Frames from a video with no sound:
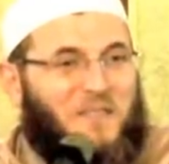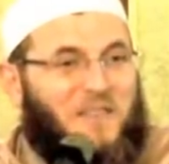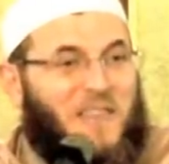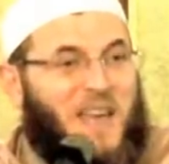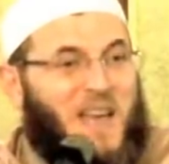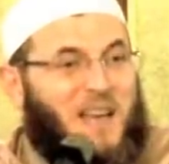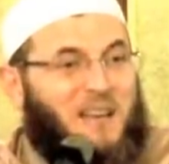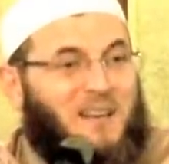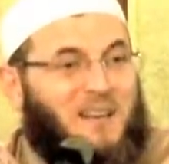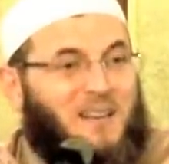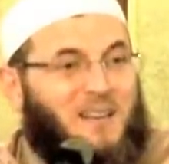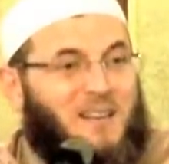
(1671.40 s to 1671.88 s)

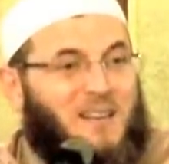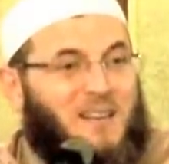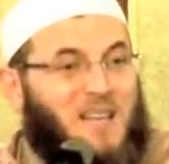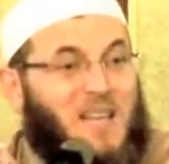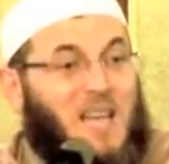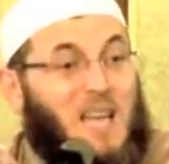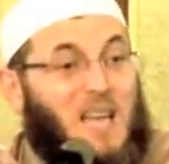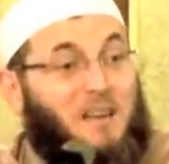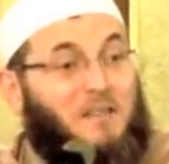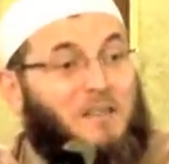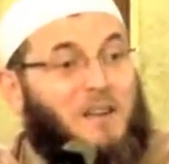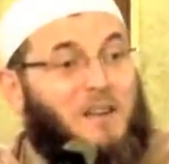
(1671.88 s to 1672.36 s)
that
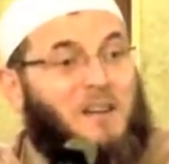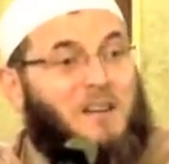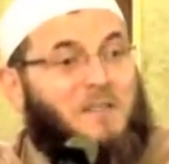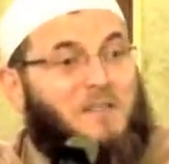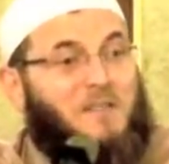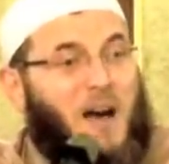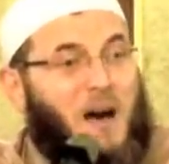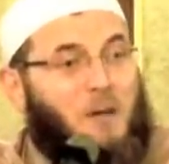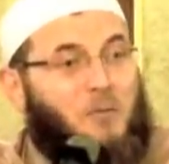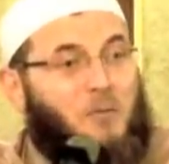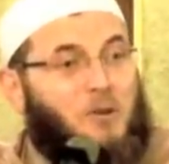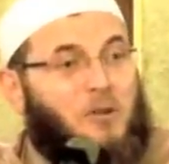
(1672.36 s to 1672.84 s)
even
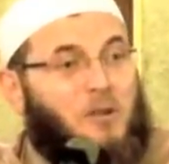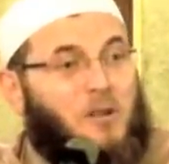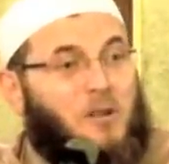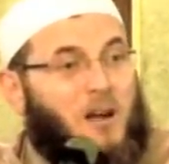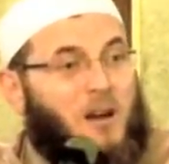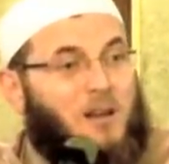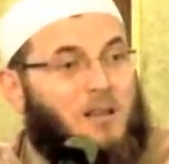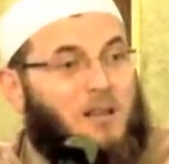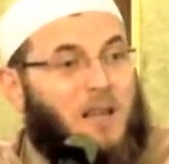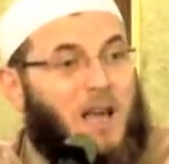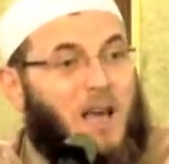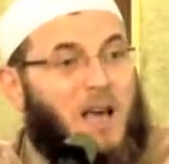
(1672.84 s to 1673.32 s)
if Abu
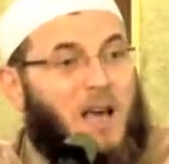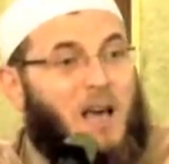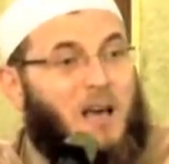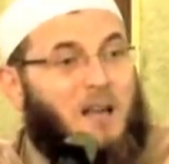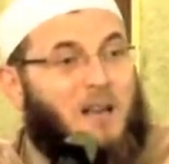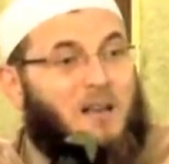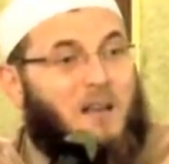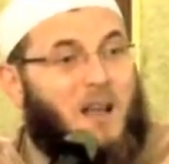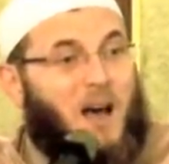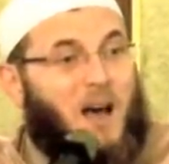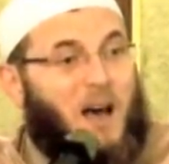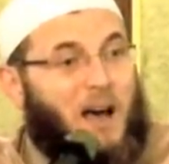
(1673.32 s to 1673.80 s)

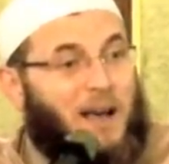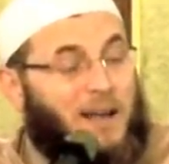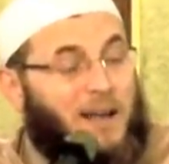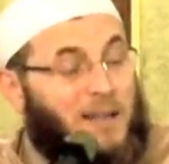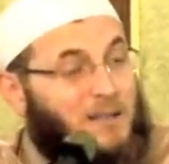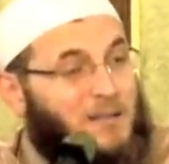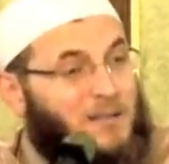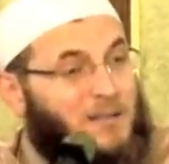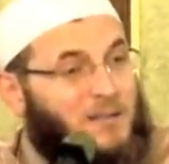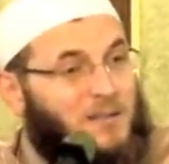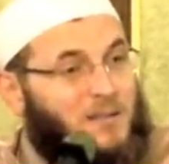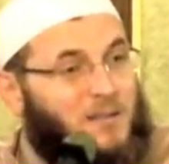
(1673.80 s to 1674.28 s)
Darda
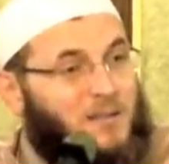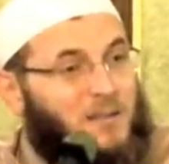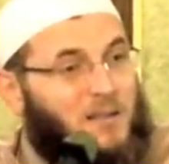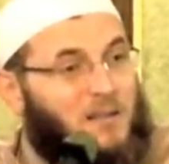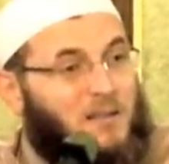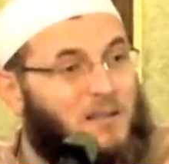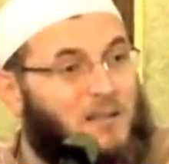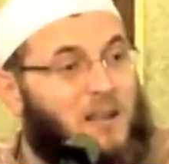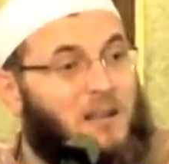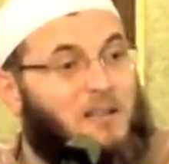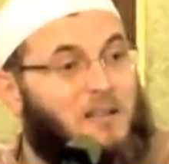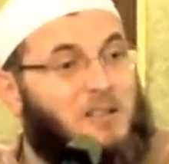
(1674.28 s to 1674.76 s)
dies,
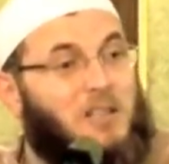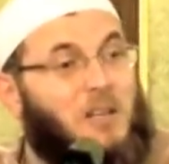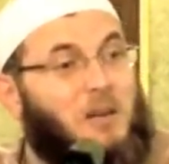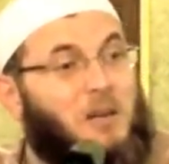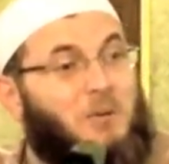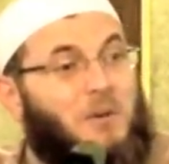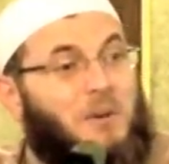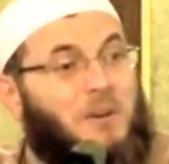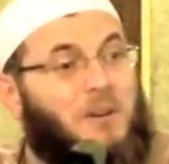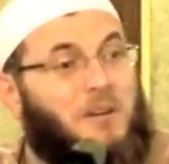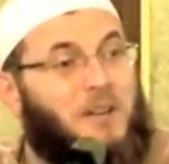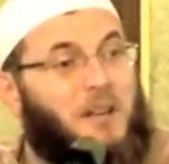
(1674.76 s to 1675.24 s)
that she
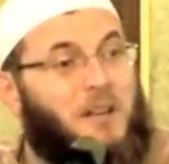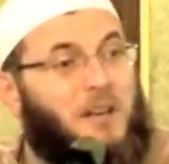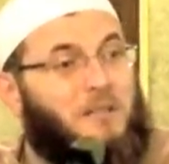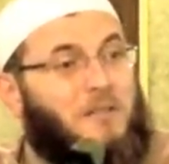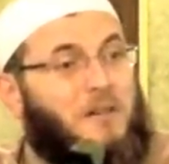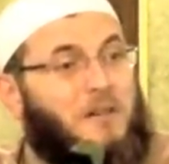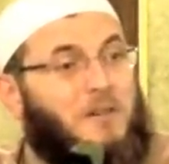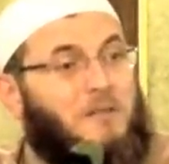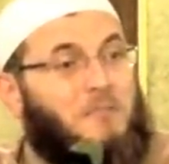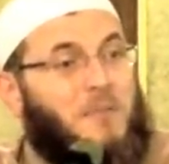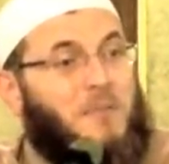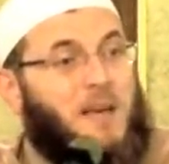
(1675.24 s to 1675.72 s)
will
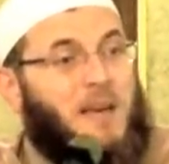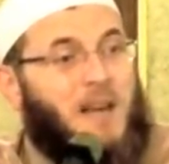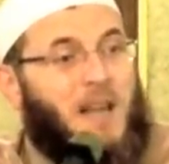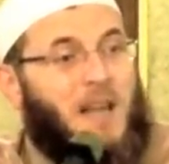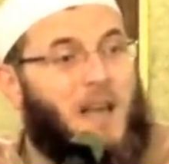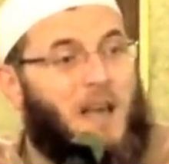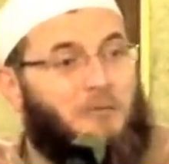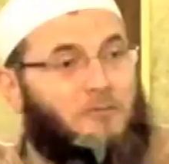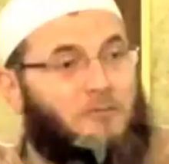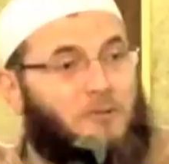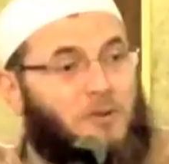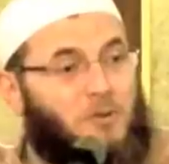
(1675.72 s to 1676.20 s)
never marry
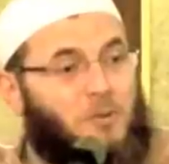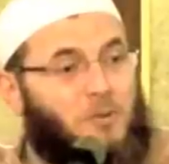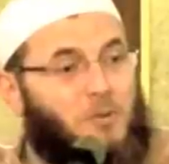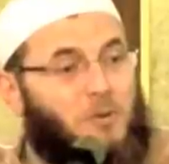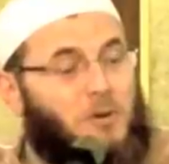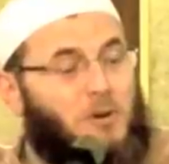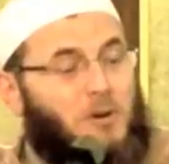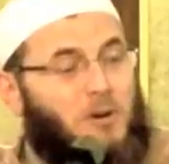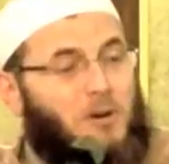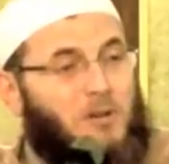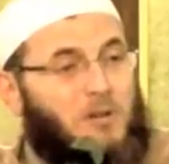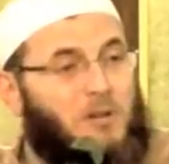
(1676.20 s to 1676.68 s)

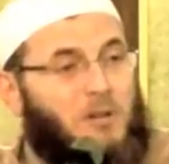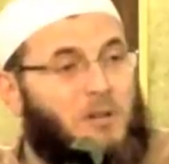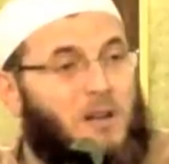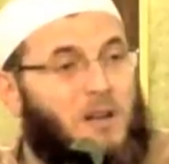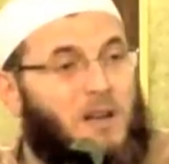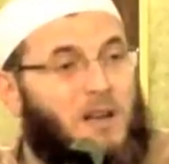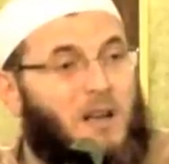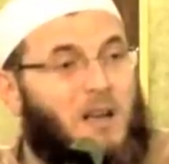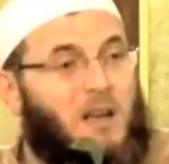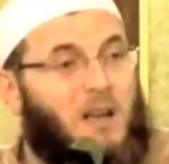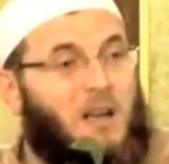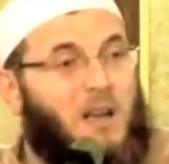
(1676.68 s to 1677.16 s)
afterword
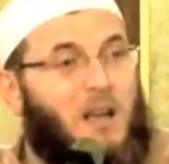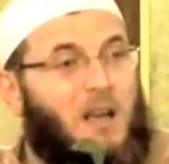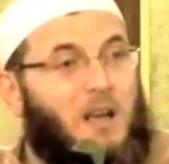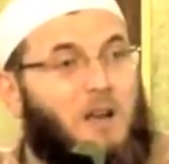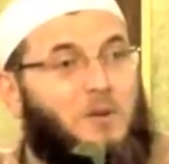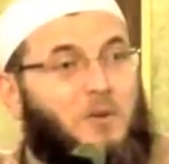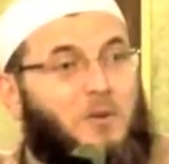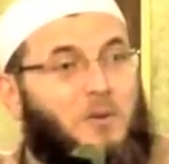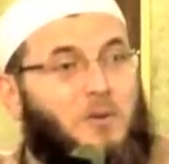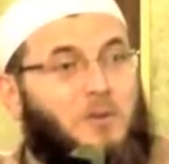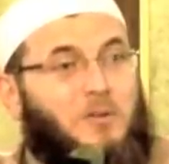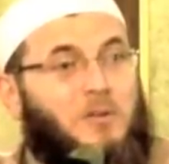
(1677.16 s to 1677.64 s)

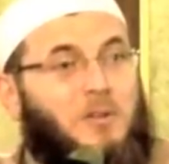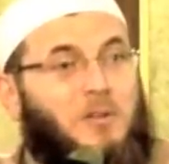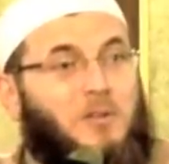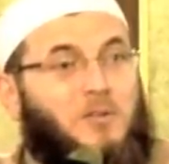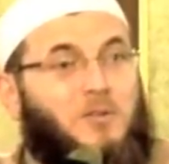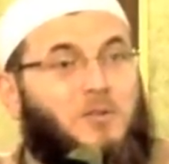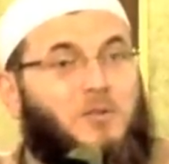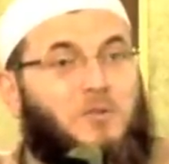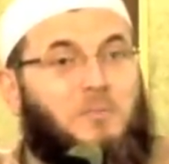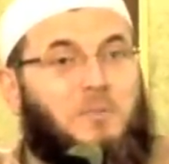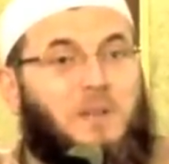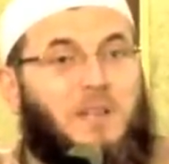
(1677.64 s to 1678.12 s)
in order
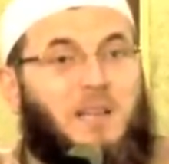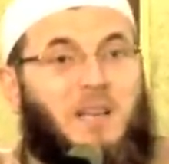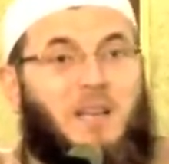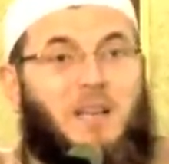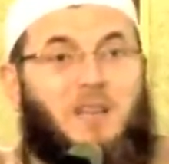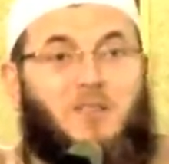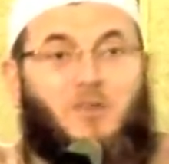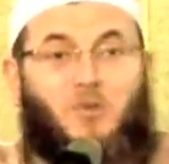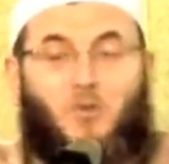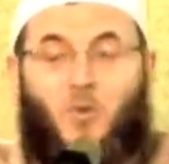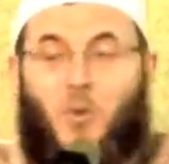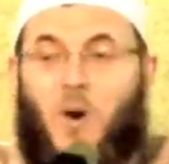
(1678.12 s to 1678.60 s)
to be
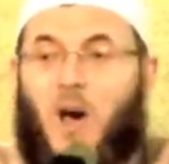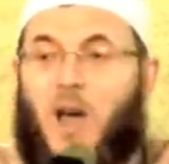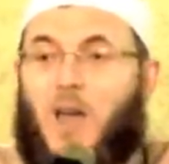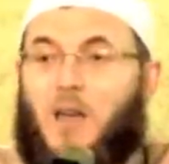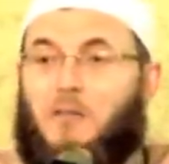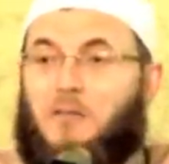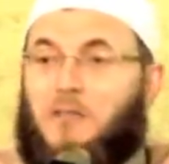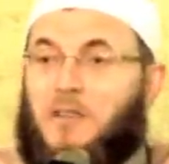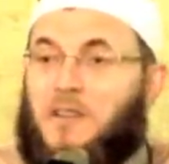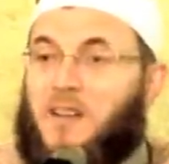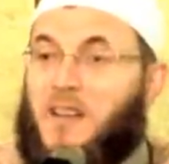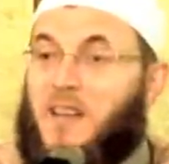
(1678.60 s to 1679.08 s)
his
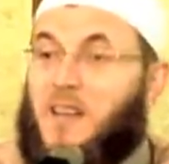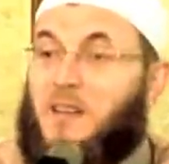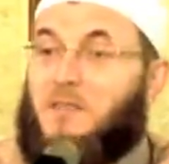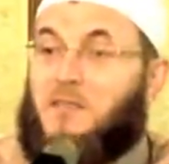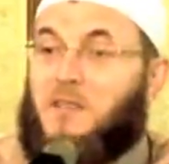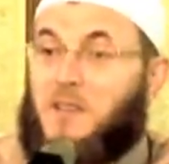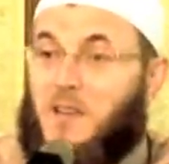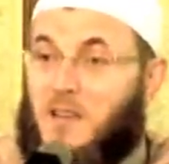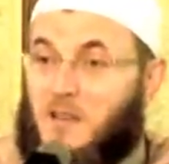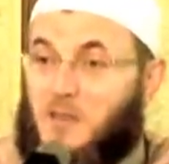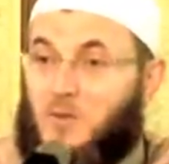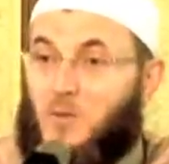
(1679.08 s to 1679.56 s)
wife in
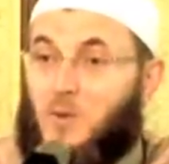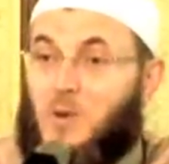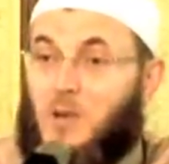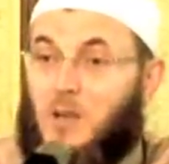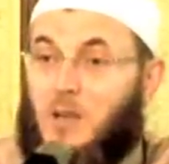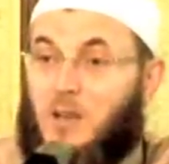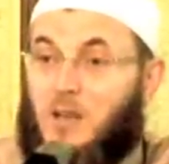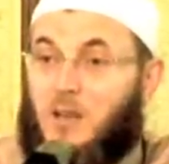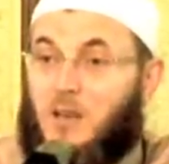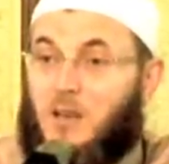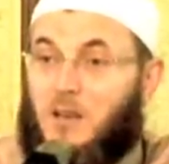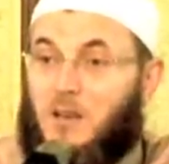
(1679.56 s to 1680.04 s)
heaven as
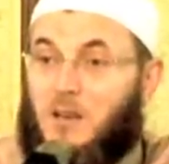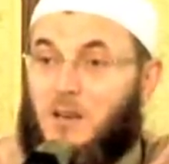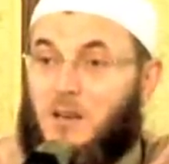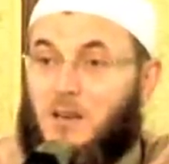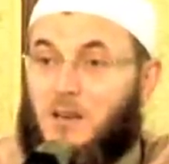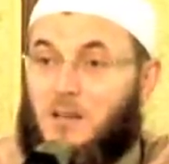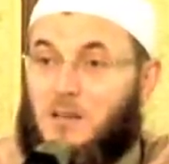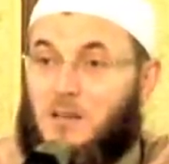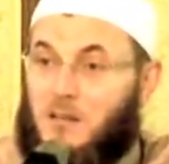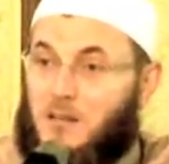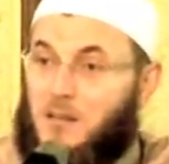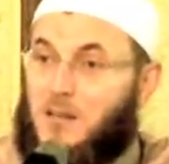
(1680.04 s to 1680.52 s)
well.
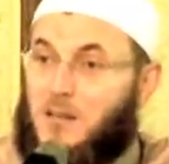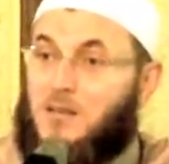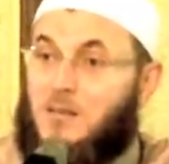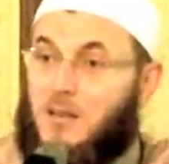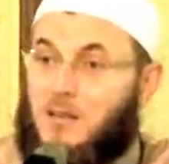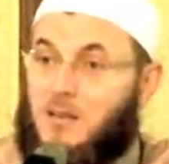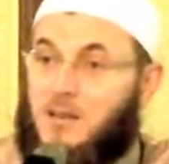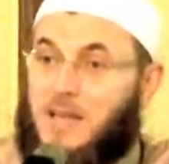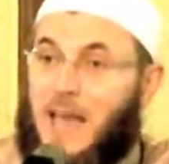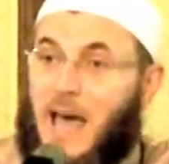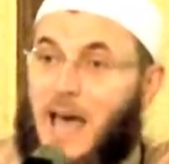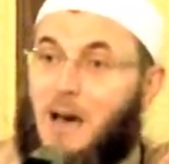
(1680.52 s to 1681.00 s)
This is
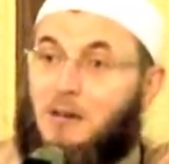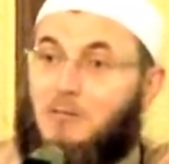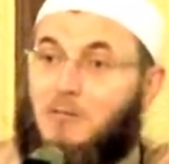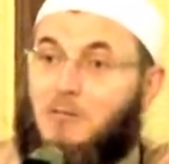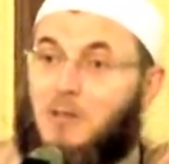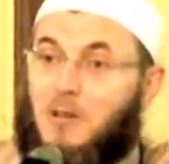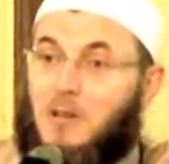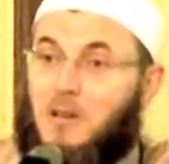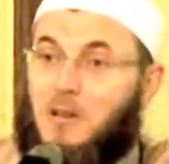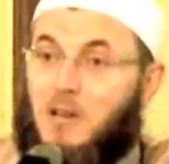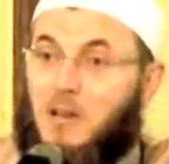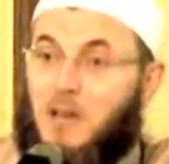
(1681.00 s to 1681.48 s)
a
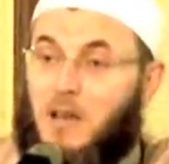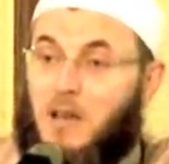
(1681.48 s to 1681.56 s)
sound